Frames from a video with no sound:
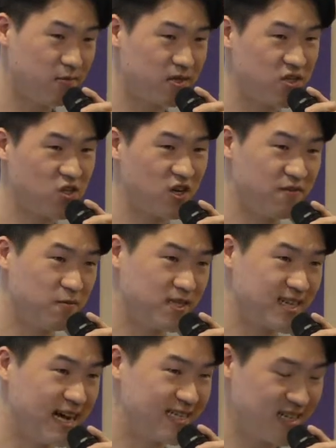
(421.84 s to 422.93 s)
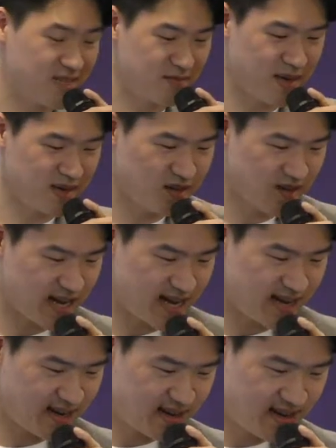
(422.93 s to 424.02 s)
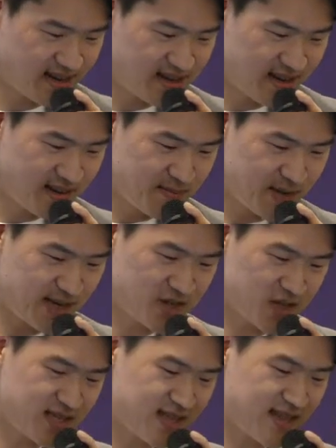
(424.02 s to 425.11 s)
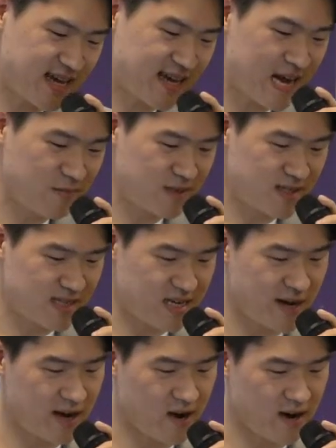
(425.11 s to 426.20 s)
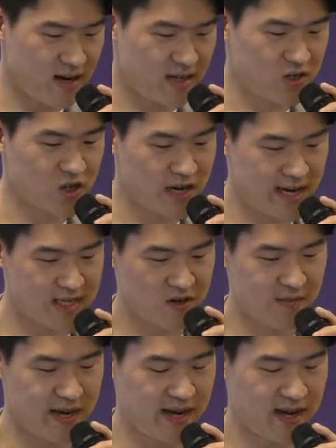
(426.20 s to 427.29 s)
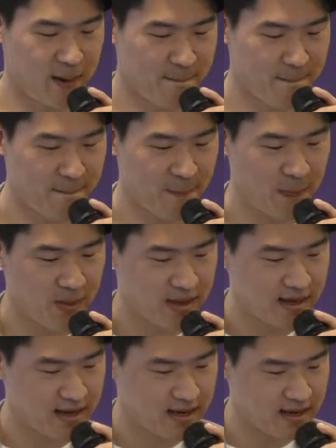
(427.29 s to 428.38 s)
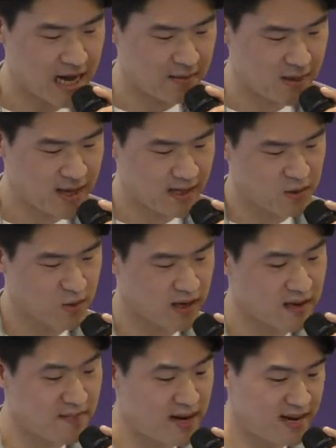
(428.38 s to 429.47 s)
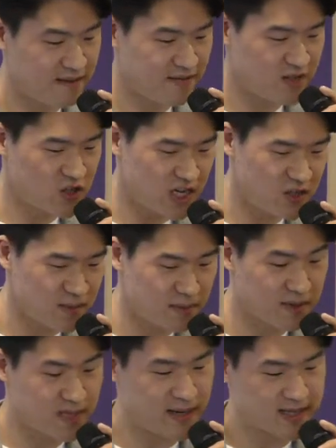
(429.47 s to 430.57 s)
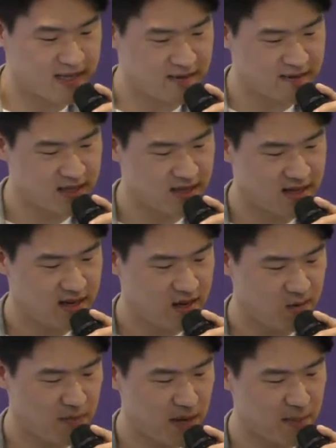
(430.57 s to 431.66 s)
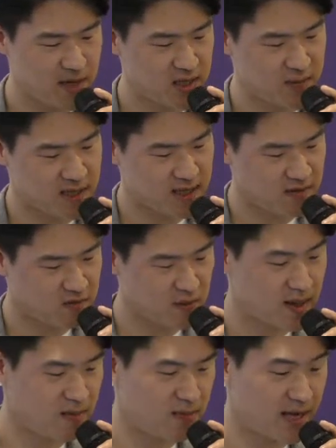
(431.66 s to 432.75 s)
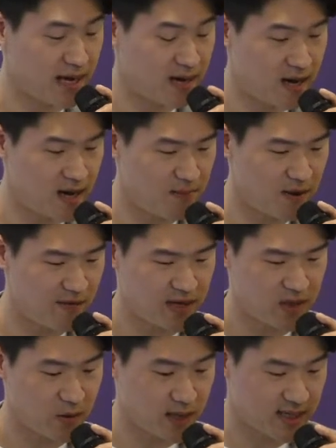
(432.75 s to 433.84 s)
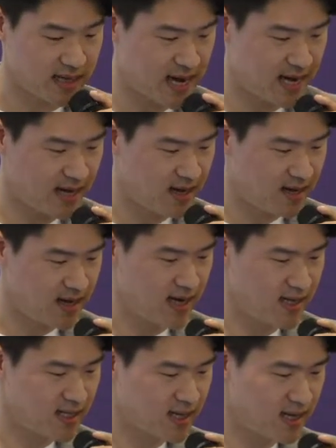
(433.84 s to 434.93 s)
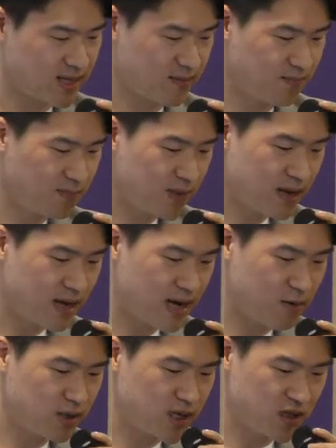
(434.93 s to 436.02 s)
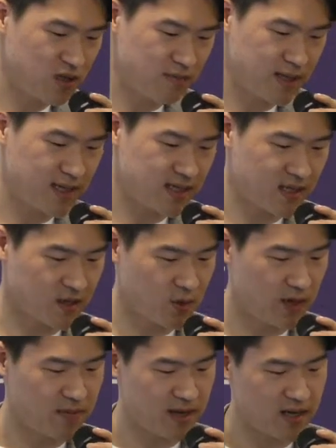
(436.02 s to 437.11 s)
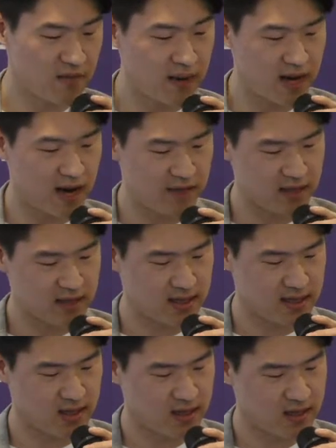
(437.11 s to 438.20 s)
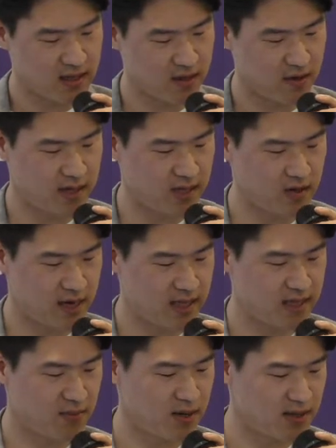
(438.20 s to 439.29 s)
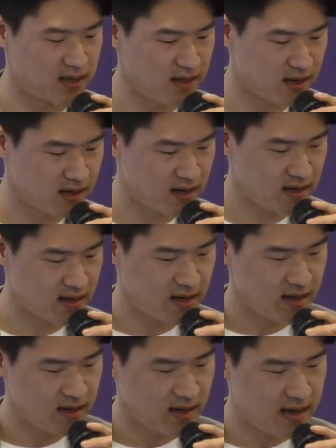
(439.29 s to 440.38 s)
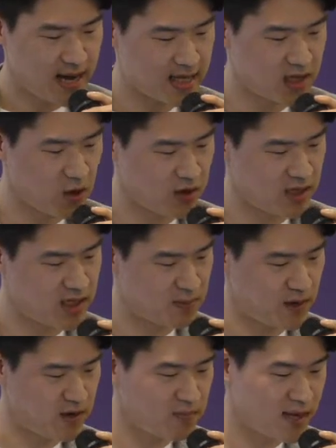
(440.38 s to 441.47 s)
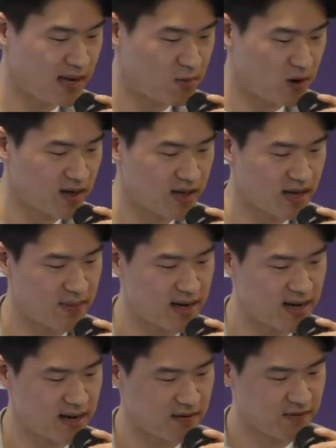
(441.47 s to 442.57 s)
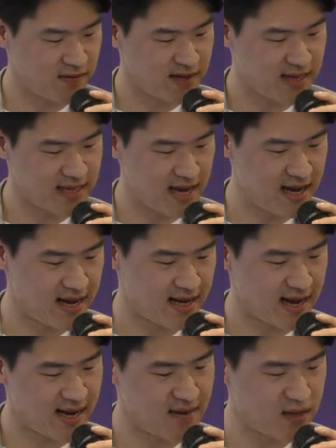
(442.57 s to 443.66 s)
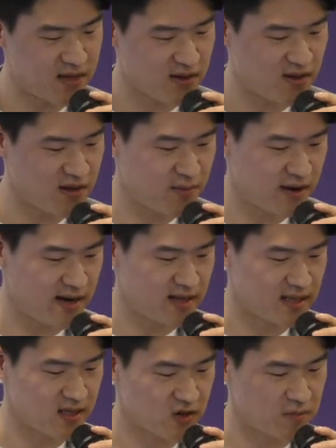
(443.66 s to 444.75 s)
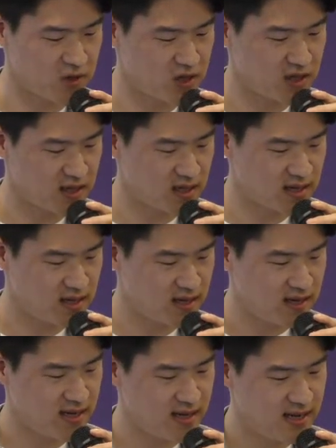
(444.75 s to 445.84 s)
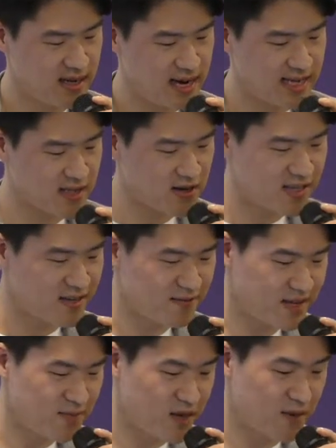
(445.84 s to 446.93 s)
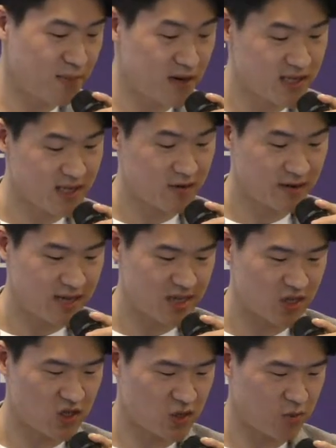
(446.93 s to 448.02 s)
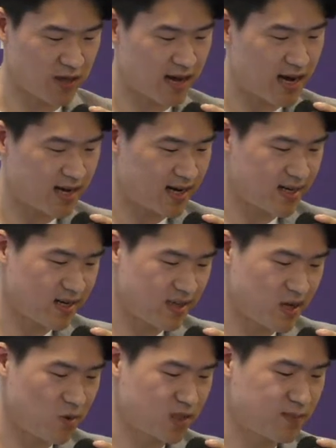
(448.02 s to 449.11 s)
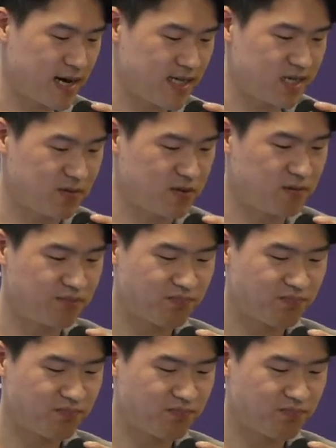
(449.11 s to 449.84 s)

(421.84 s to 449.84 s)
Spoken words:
I wasn't sure if it was God telling me to do that. But I trusted that God would see my heart in trying to obey. God began to work in my life and changed my perspectives. When my perspectives began pivoting towards God and his kingdom, I was also blessed to quit many of my obvious sins through his grace and mercy. As the Holy Spirit began working in my life, he taught and guided me through the prayers and scriptures. I started developing a personal relationship with God I didn't know was possible.